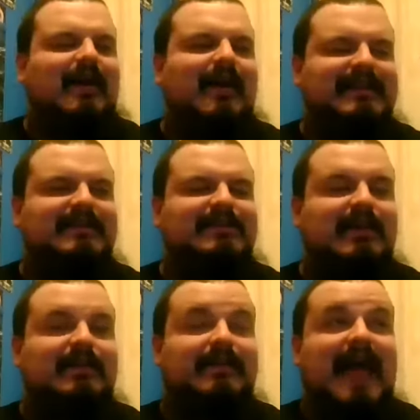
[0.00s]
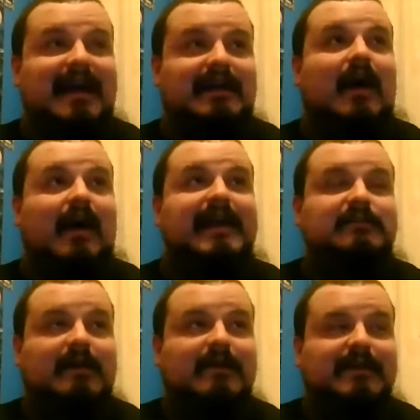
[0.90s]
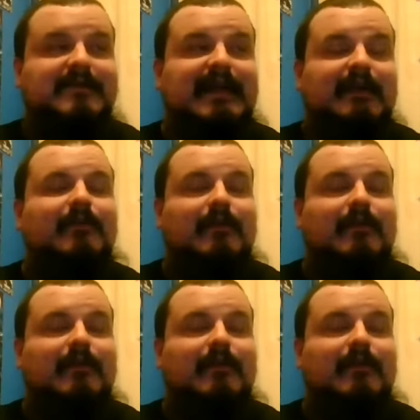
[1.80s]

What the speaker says: guy's that guy is one of the single